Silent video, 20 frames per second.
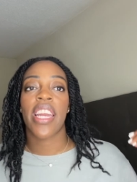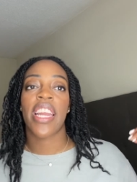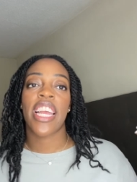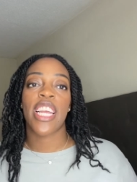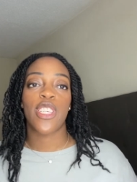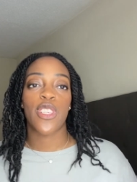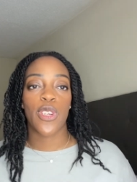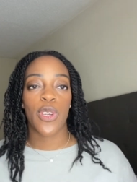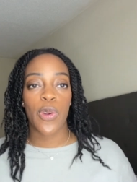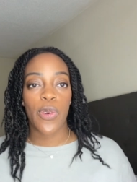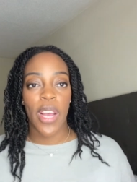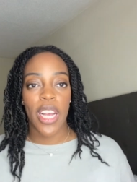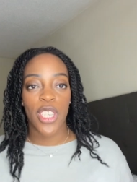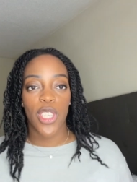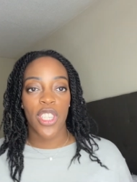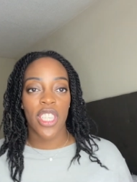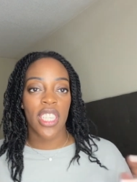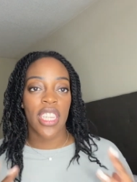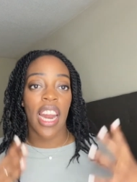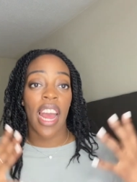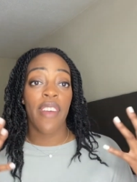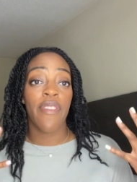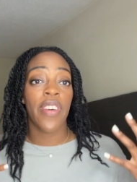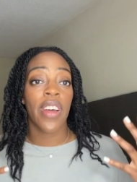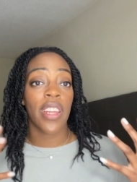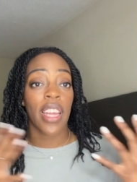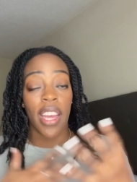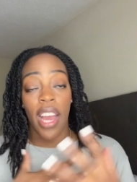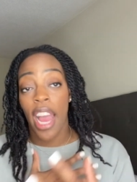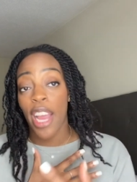and answer questions that I
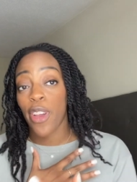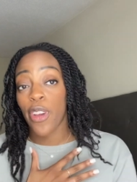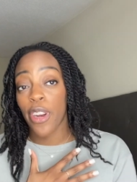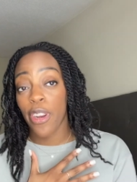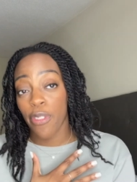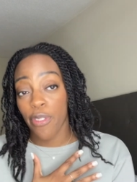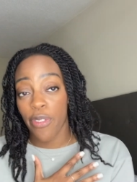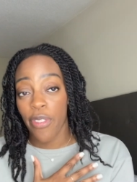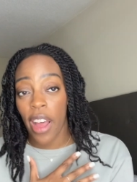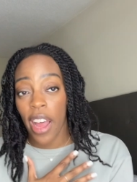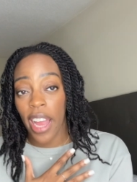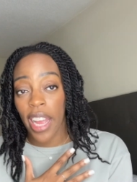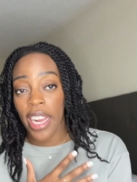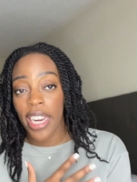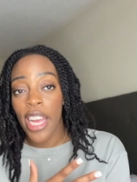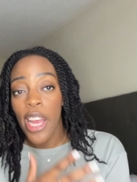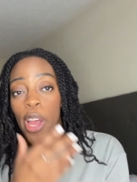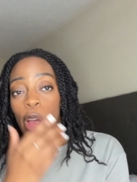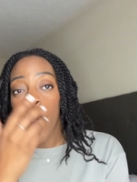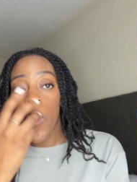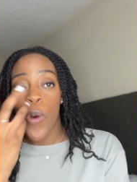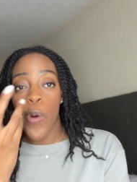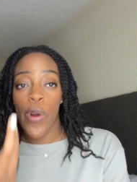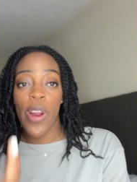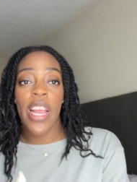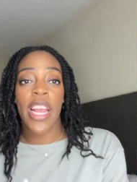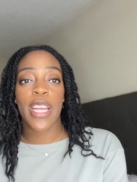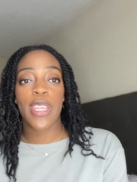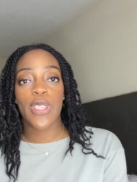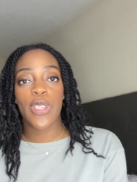felt like I couldn't find or
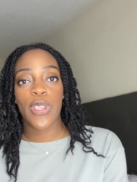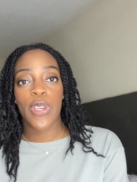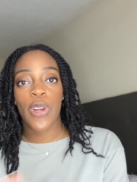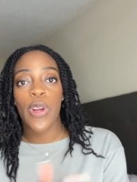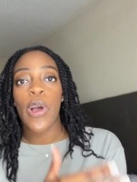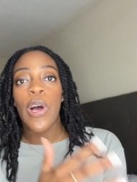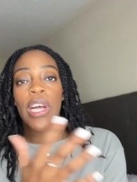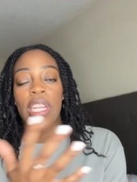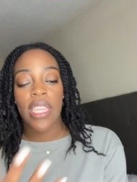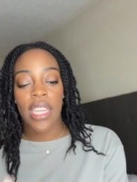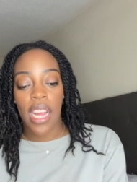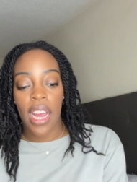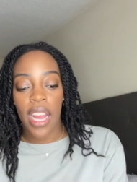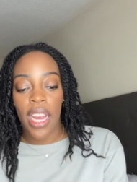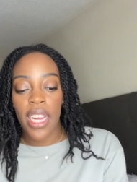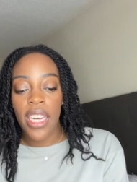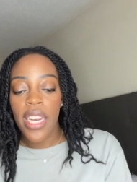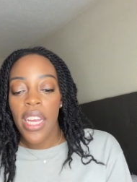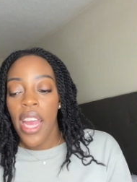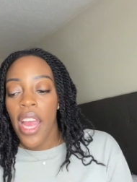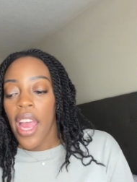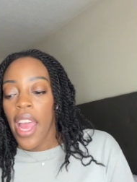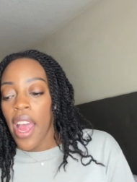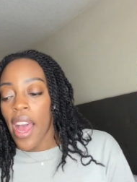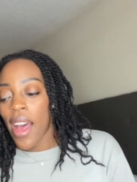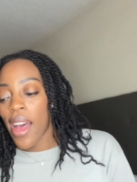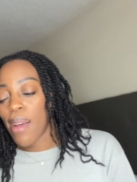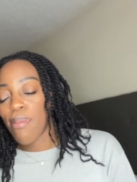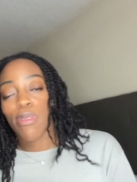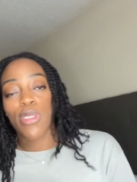answer online.
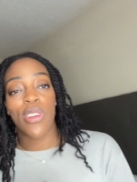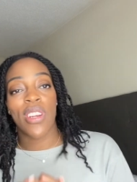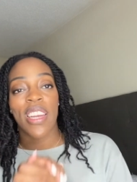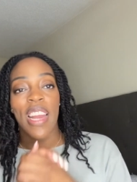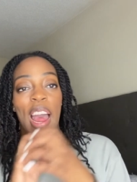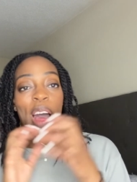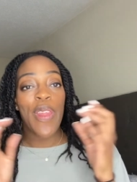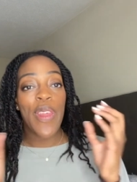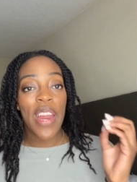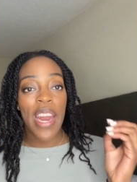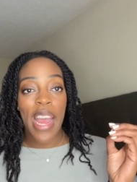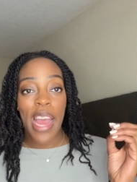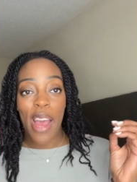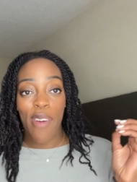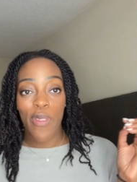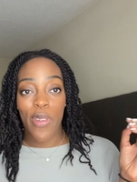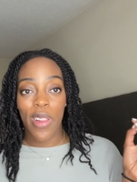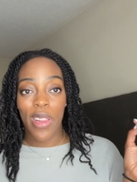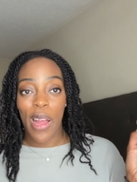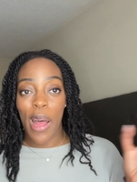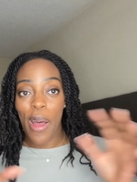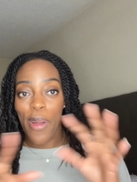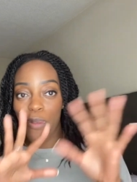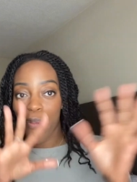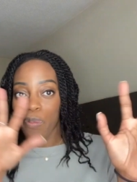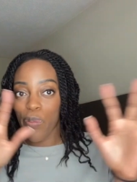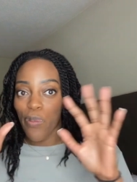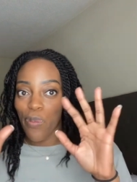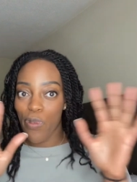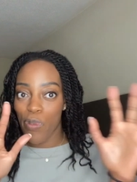Um, so now that I have a lot
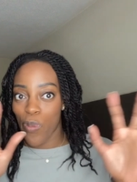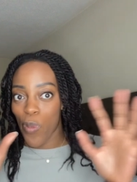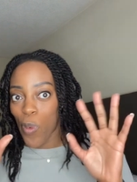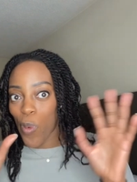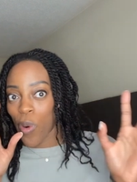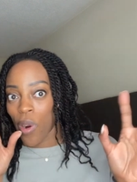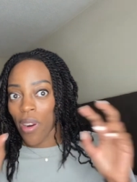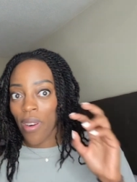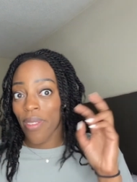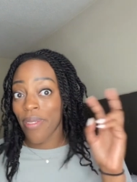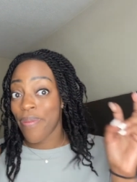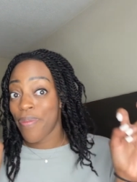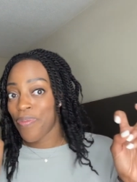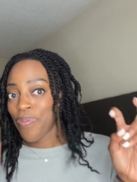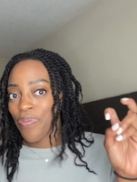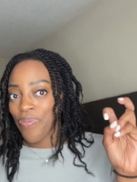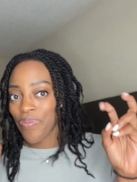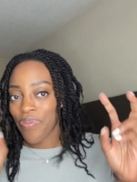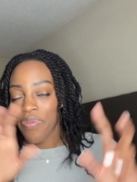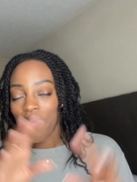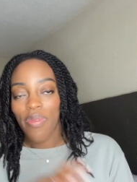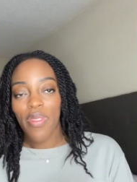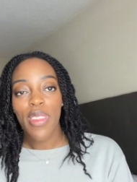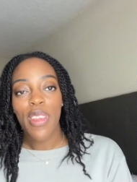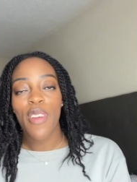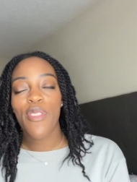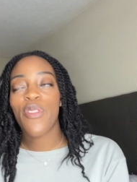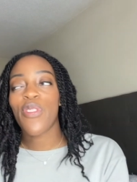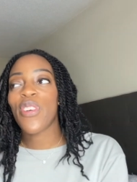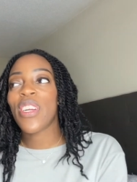more
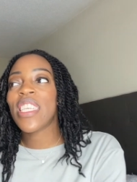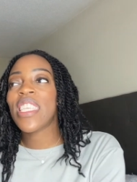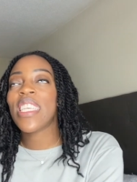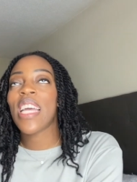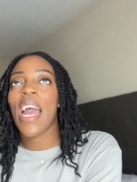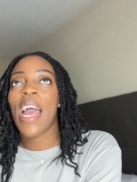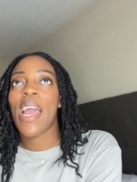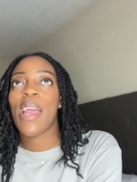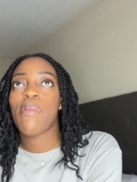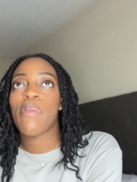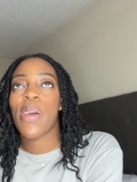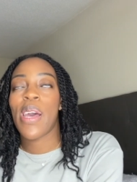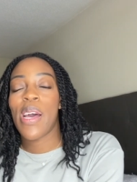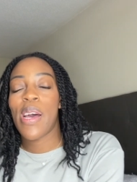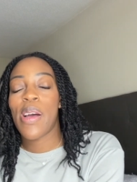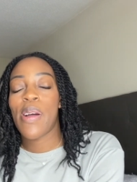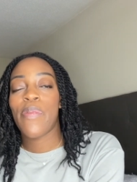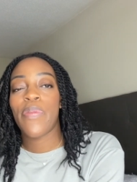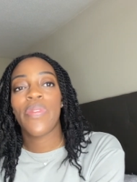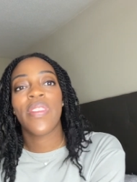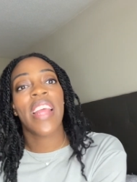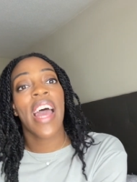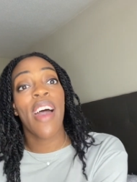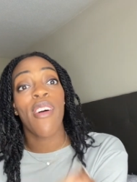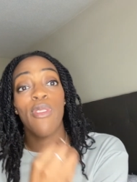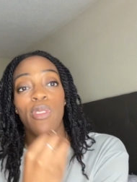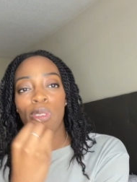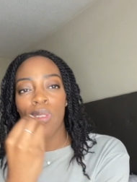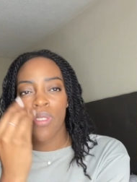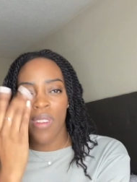free time, um,
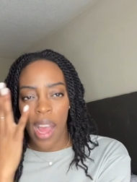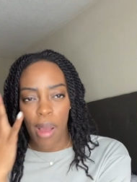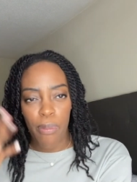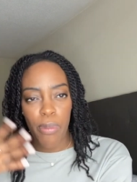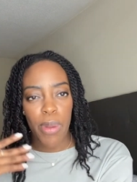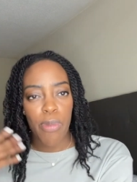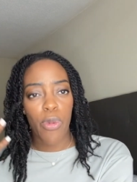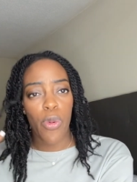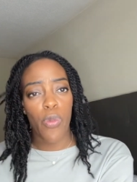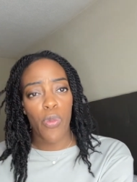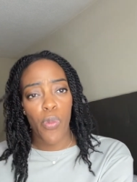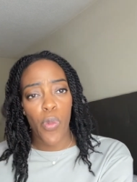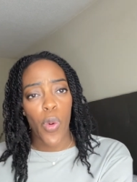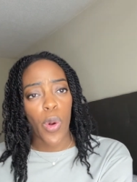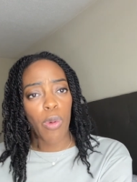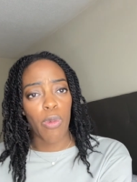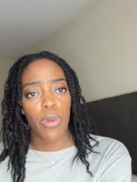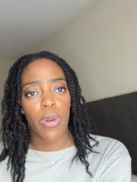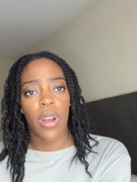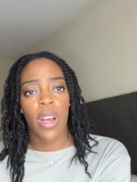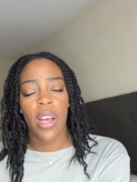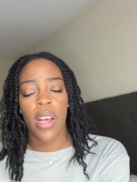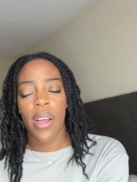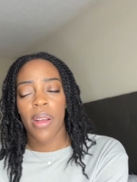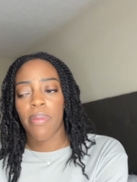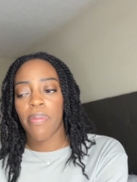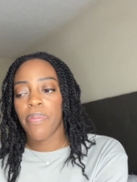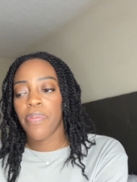that will I'll be more uh,